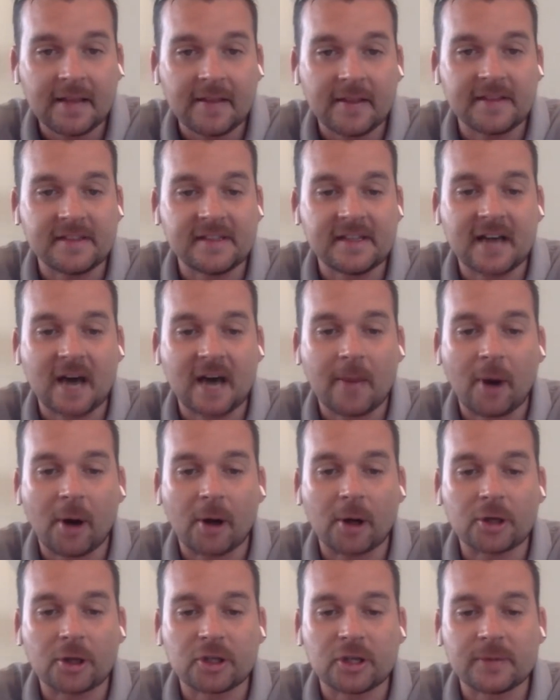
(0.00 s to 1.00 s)
They seek out
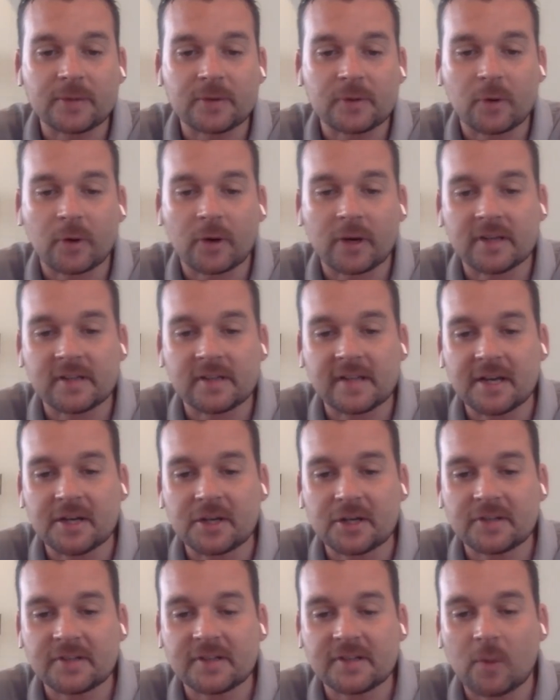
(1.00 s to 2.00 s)
partnerships with
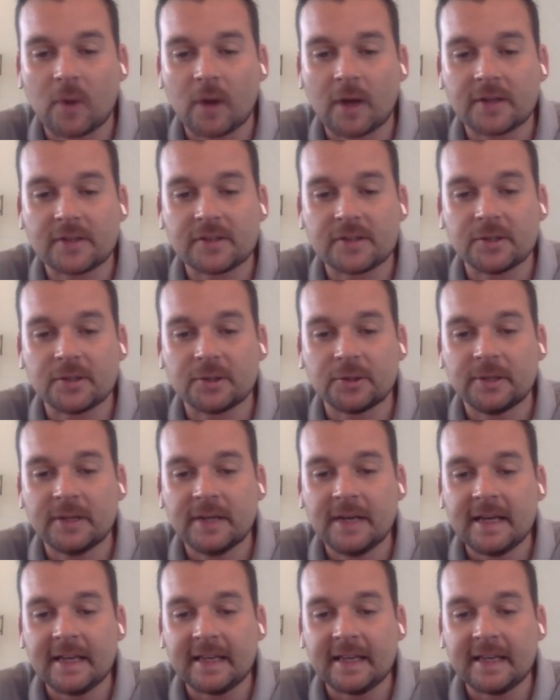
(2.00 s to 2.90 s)
organizations that want to